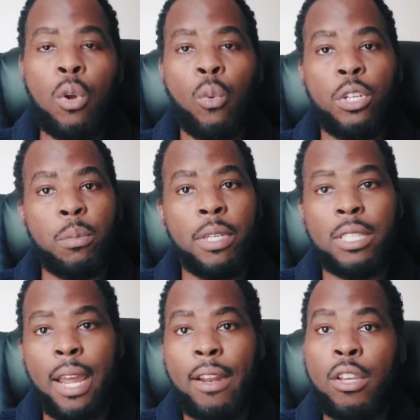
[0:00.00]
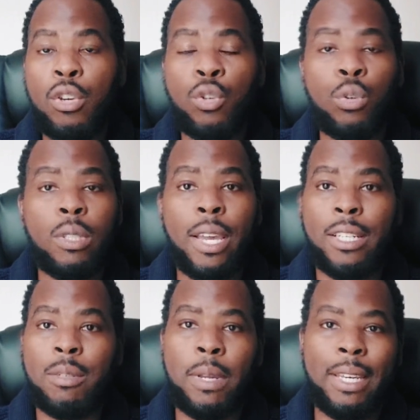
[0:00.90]
which means that you shouldn't take
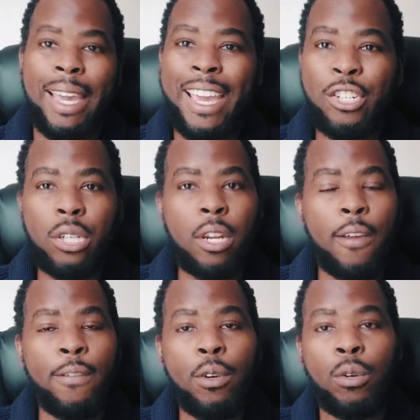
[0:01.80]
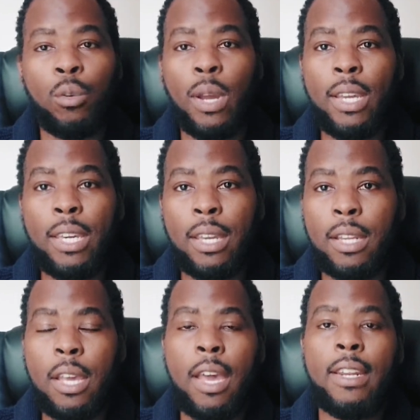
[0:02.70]
this medication if you're working
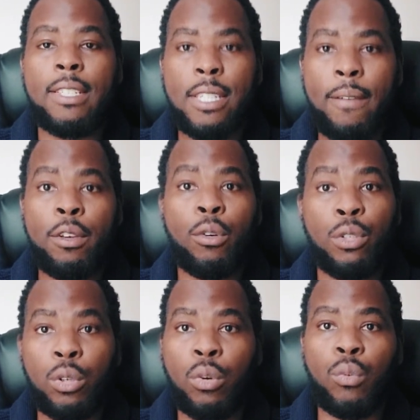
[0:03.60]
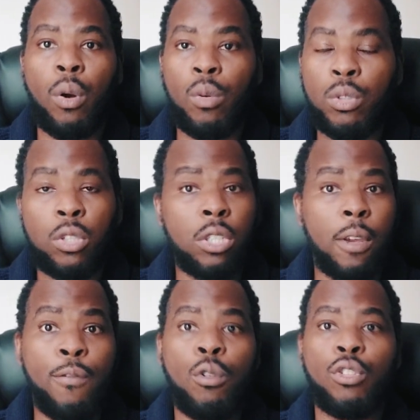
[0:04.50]
in a safety critical role, such as
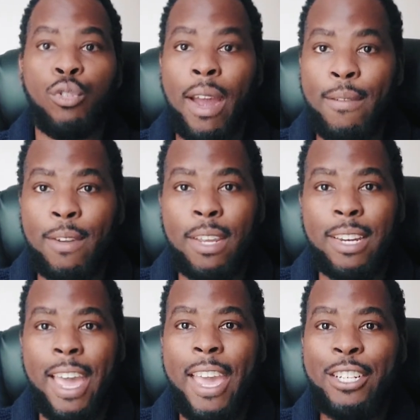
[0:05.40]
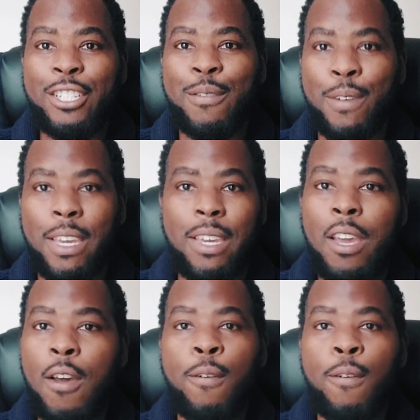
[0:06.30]
if you're driving an HGV